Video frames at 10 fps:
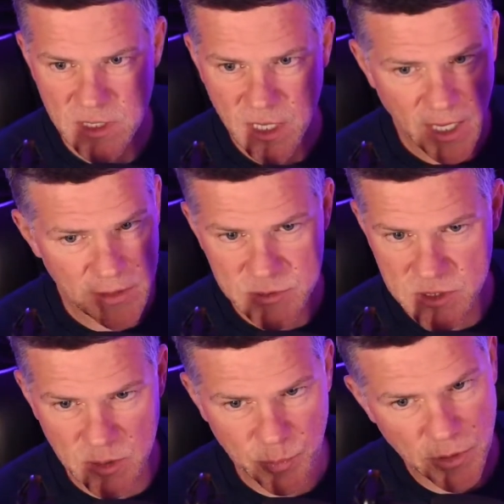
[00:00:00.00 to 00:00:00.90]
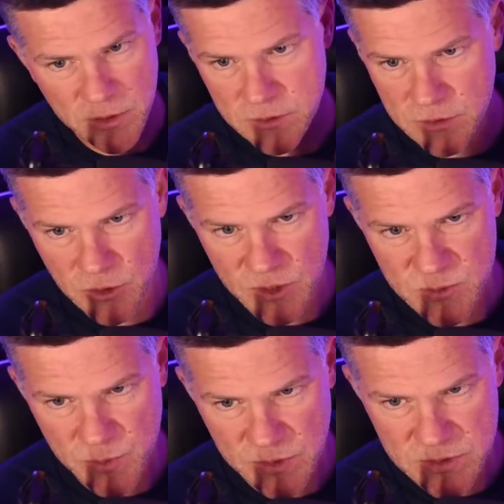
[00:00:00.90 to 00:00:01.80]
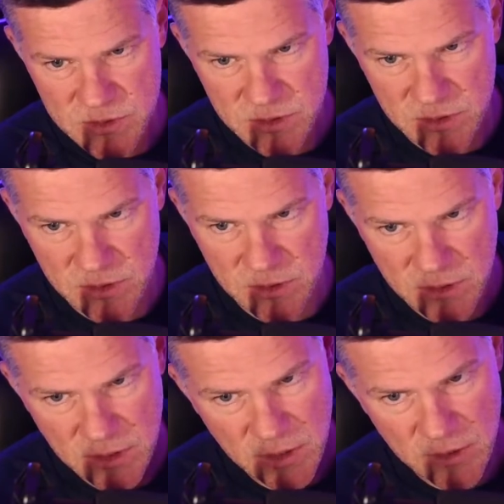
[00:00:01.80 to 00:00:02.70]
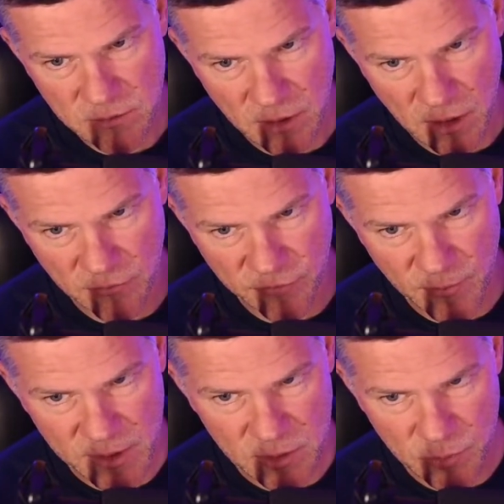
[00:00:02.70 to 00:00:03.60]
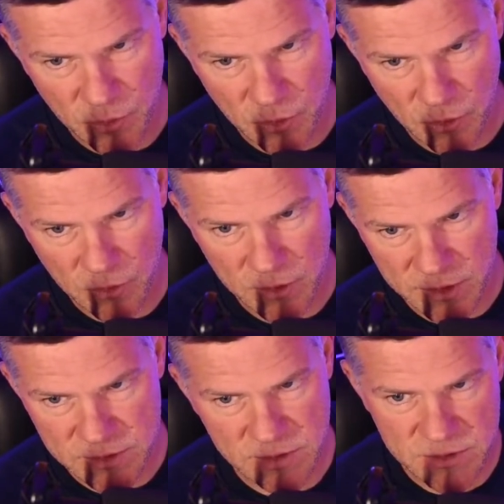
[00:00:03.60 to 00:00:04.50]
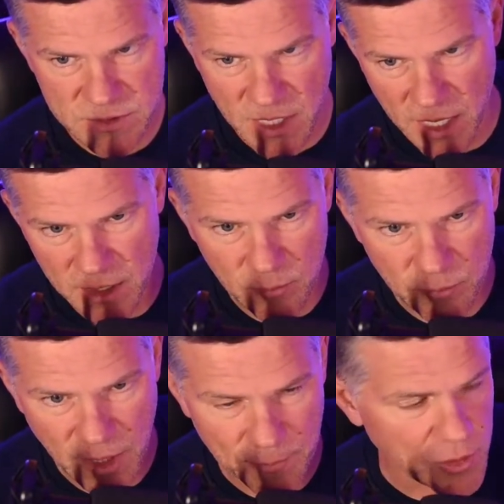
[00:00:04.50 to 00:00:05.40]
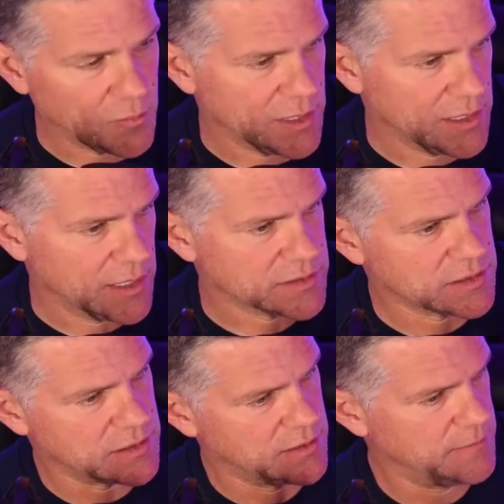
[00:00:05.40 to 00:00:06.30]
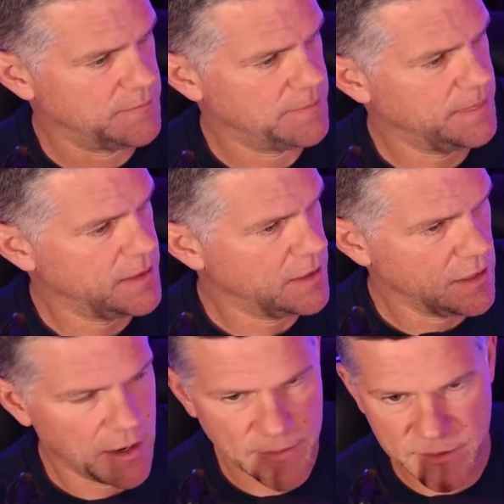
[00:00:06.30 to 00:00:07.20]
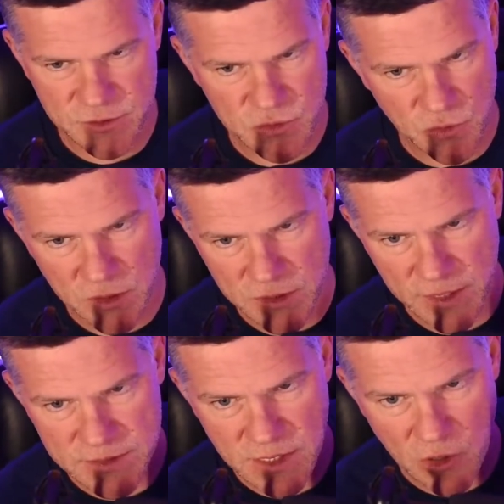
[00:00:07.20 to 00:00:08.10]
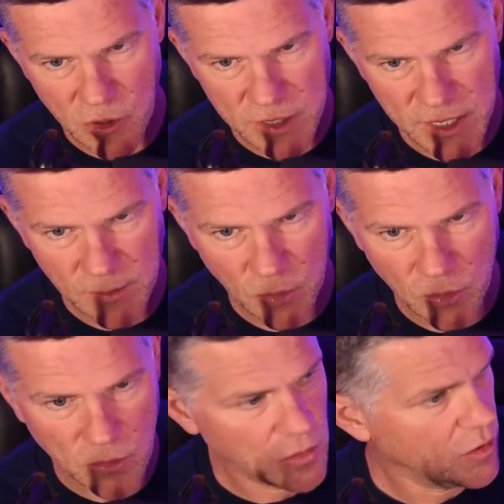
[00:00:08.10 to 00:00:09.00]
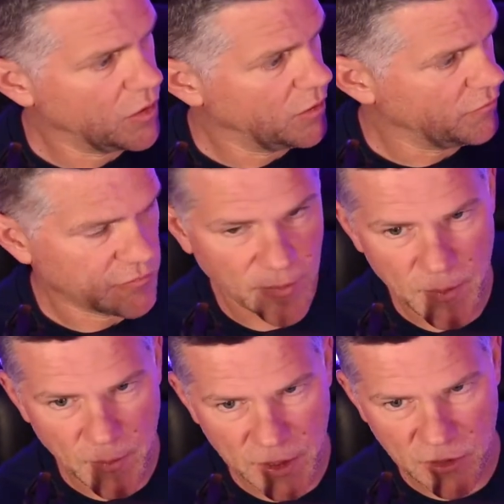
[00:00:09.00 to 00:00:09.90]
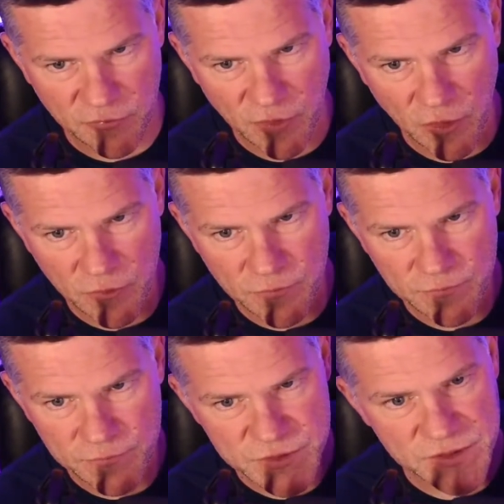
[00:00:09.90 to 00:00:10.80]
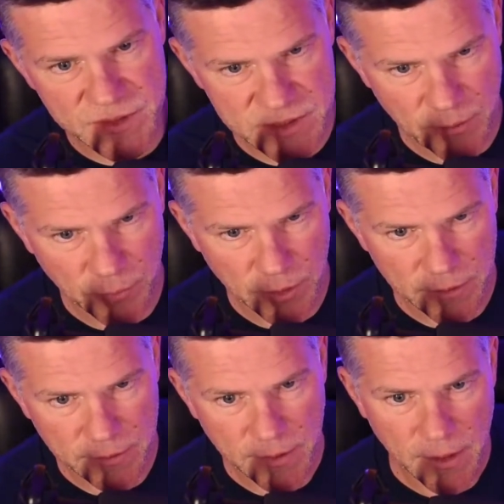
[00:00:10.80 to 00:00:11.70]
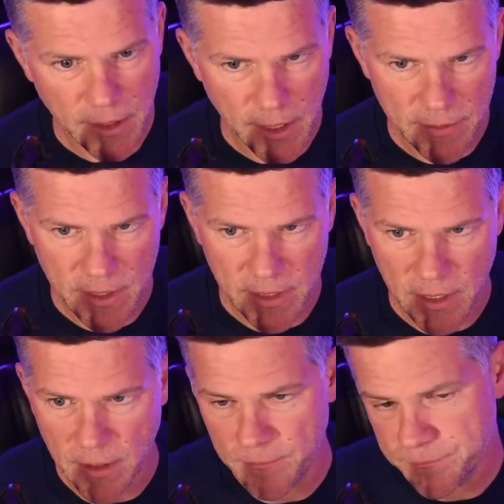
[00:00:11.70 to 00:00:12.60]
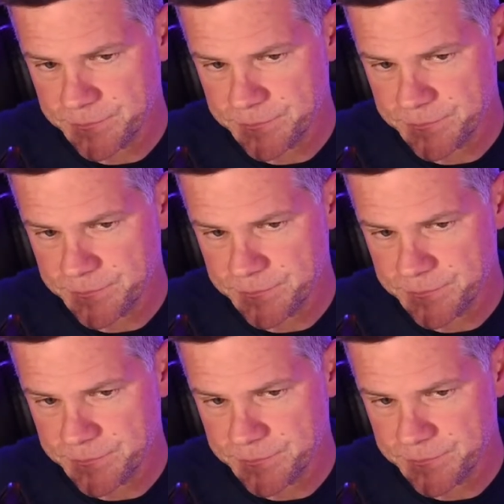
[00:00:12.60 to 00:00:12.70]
And I'm just going to plug the USB-C from my computer into this guy, plop it on my desk, and then just run an XLR cable from the microphone to this input. And then